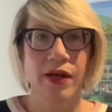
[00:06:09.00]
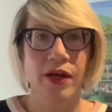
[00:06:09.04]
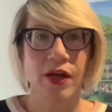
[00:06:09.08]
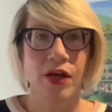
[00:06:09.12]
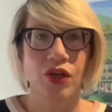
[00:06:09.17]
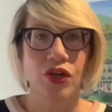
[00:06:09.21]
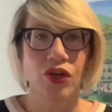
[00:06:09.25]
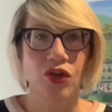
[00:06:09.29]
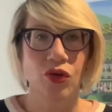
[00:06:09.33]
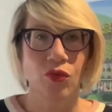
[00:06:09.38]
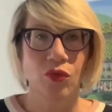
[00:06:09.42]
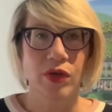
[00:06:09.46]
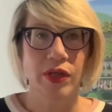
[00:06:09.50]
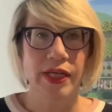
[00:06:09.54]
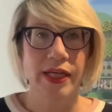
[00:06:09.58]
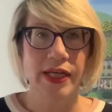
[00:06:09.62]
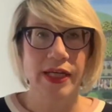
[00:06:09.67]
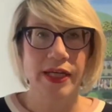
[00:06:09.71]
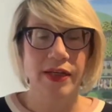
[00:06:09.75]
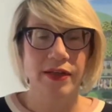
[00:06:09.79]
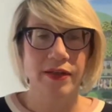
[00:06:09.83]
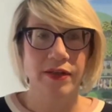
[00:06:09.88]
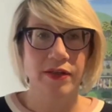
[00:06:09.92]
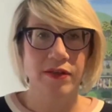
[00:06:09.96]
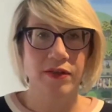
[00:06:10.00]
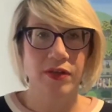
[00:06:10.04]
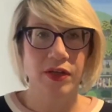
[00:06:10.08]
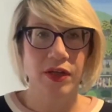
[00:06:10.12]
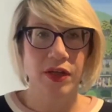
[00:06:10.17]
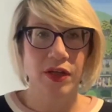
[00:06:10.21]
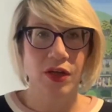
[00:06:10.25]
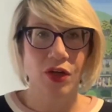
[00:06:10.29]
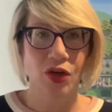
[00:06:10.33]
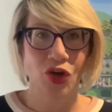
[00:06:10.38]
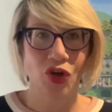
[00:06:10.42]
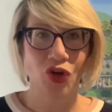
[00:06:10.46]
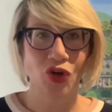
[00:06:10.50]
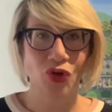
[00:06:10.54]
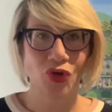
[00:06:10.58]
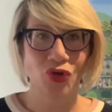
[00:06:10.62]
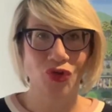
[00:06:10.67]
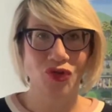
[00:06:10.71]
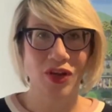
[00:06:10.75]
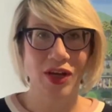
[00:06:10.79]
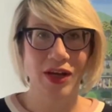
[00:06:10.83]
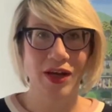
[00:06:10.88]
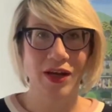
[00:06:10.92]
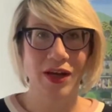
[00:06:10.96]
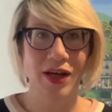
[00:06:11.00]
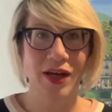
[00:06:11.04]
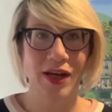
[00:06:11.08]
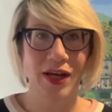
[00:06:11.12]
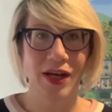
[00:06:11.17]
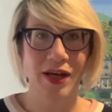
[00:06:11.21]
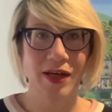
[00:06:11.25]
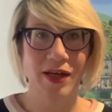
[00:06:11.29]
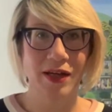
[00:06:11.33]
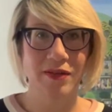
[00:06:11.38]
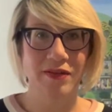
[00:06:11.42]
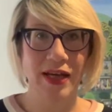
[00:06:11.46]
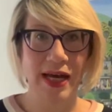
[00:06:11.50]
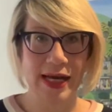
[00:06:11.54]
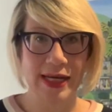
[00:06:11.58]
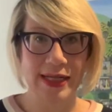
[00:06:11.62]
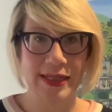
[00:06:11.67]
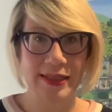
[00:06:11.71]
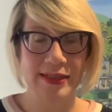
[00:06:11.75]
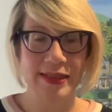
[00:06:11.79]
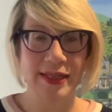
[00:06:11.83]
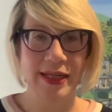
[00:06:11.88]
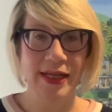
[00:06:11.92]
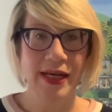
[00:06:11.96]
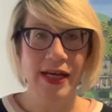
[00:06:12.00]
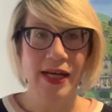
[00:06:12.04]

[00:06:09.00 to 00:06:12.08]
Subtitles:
you need to hold tight.